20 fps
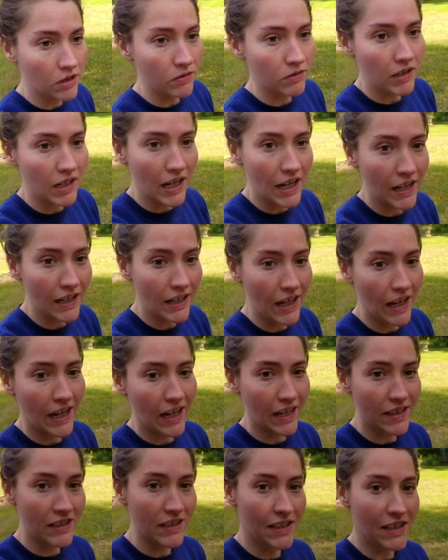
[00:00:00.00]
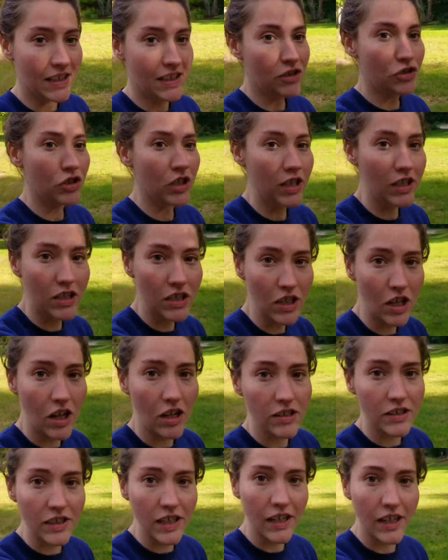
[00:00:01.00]
Nat has the jigsaw
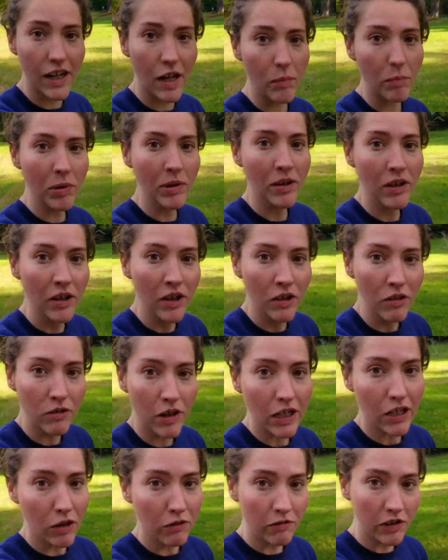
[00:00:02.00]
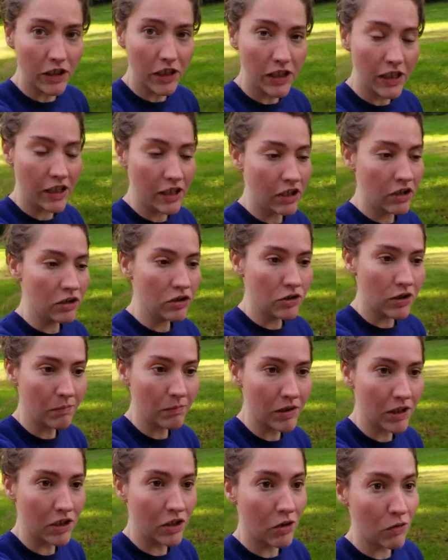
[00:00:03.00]
set up right over here, so I'm
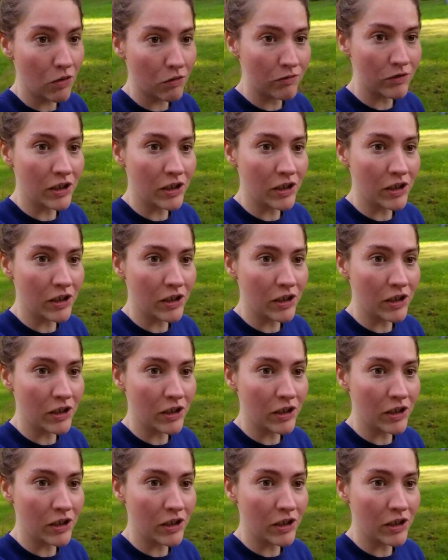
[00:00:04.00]
gonna go over